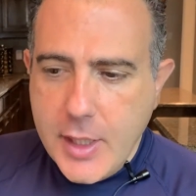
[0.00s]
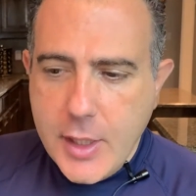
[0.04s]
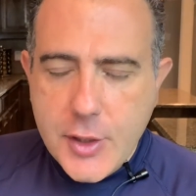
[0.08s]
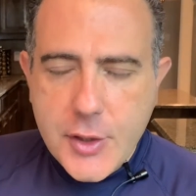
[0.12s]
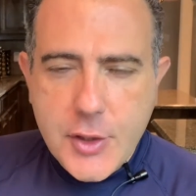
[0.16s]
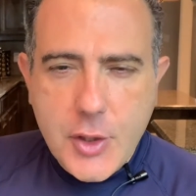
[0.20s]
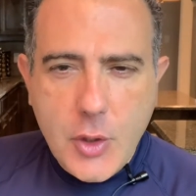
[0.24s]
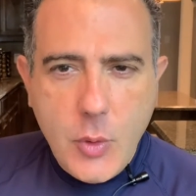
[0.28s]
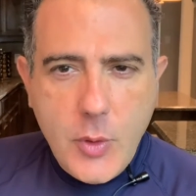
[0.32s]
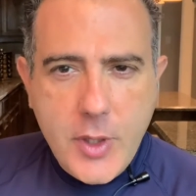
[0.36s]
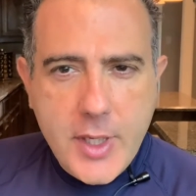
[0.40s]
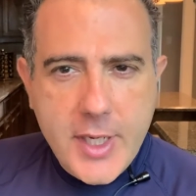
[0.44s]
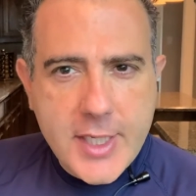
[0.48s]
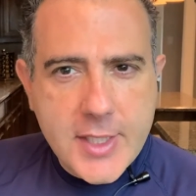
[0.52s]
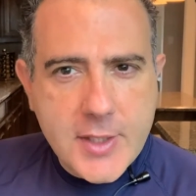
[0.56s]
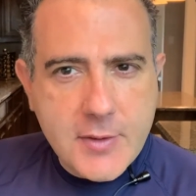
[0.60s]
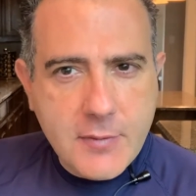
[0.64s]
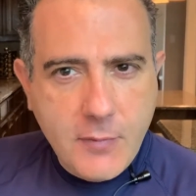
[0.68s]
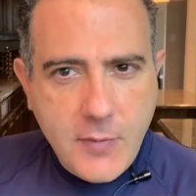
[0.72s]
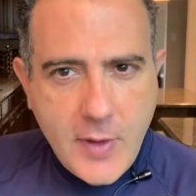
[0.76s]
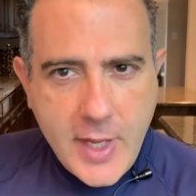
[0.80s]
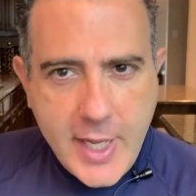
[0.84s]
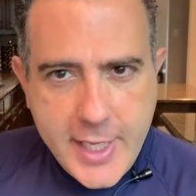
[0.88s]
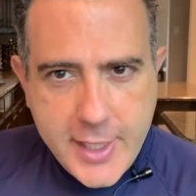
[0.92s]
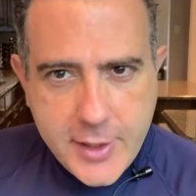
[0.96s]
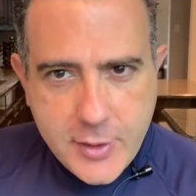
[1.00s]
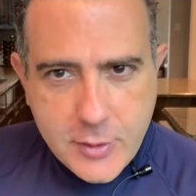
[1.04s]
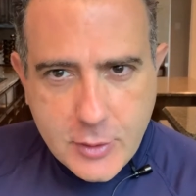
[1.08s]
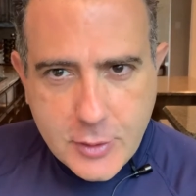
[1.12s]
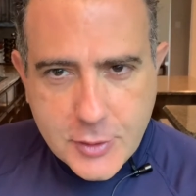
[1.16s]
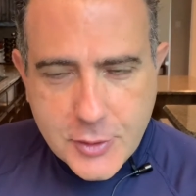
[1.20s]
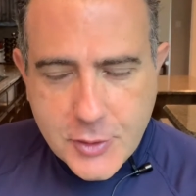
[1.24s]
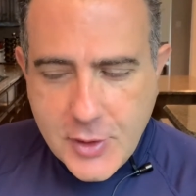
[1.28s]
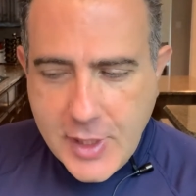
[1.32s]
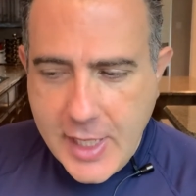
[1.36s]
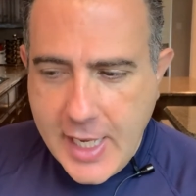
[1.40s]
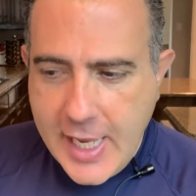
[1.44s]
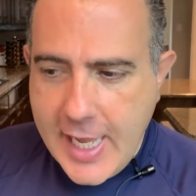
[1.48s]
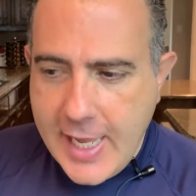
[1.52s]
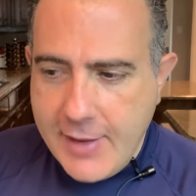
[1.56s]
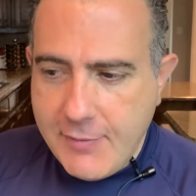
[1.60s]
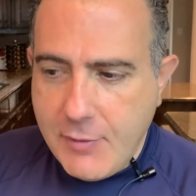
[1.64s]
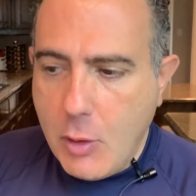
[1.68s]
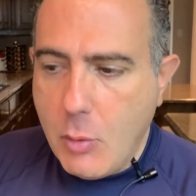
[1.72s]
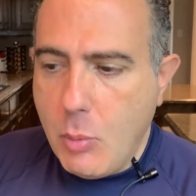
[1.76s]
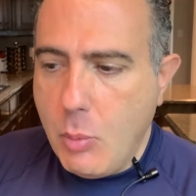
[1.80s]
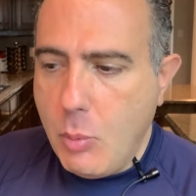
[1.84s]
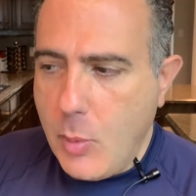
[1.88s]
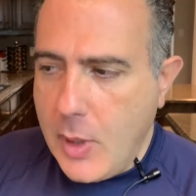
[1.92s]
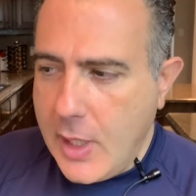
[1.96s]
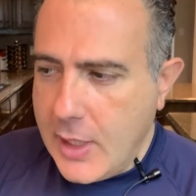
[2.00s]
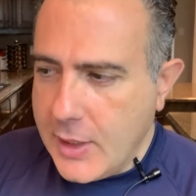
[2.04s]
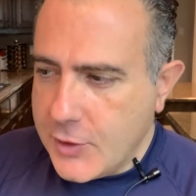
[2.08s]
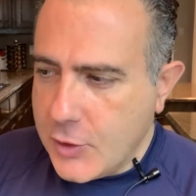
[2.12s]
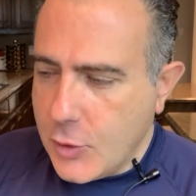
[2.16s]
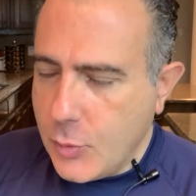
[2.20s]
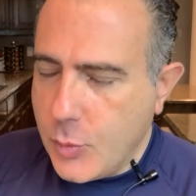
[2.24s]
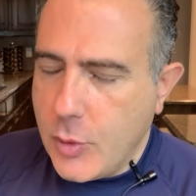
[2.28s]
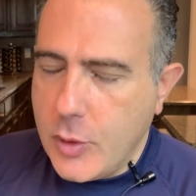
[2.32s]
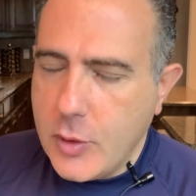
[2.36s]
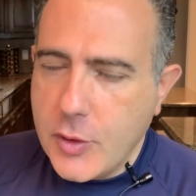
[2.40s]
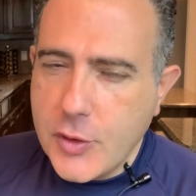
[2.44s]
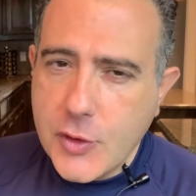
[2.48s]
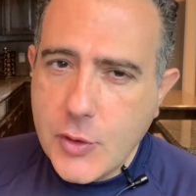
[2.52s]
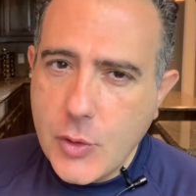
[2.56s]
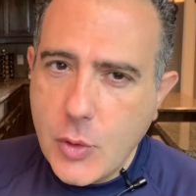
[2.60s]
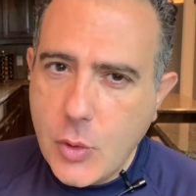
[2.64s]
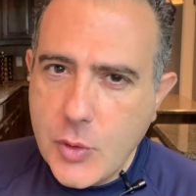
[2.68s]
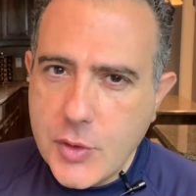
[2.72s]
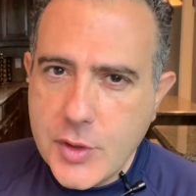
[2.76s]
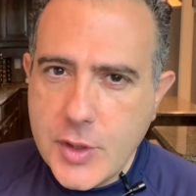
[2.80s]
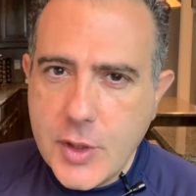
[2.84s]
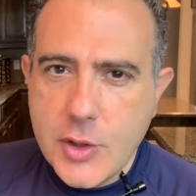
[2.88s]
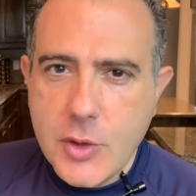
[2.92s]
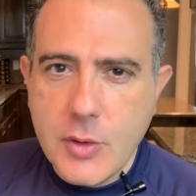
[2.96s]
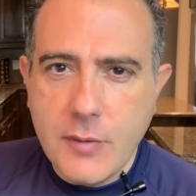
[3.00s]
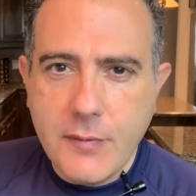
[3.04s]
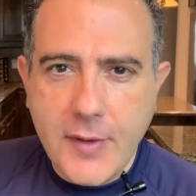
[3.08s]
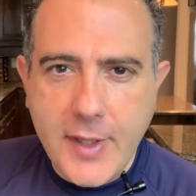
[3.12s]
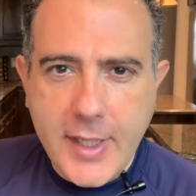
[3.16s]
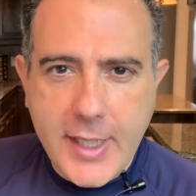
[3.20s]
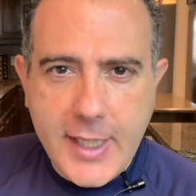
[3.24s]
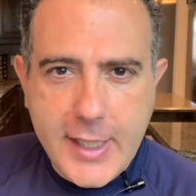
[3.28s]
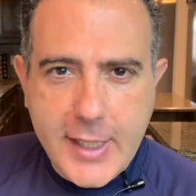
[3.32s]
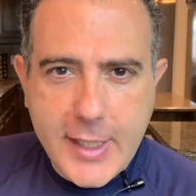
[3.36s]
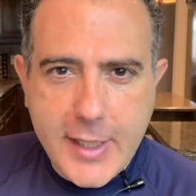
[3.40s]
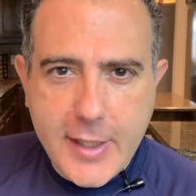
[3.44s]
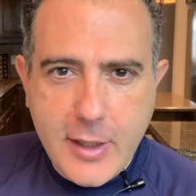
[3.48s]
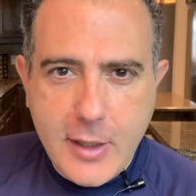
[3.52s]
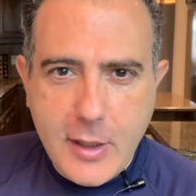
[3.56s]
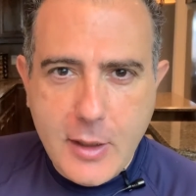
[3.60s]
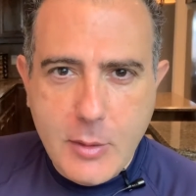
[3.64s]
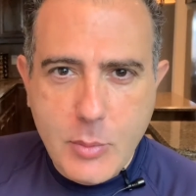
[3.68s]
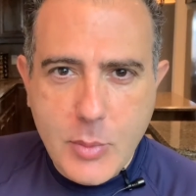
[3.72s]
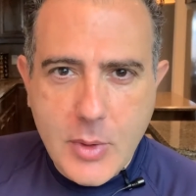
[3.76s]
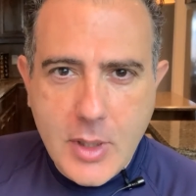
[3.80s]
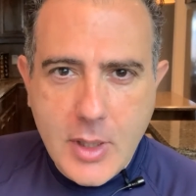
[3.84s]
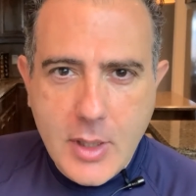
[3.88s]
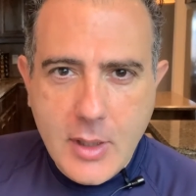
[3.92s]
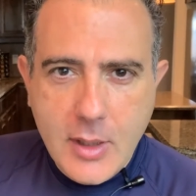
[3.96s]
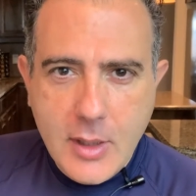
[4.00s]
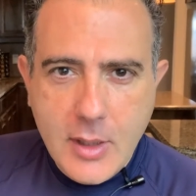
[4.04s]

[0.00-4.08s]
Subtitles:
So it is vital to have multiple sources of income.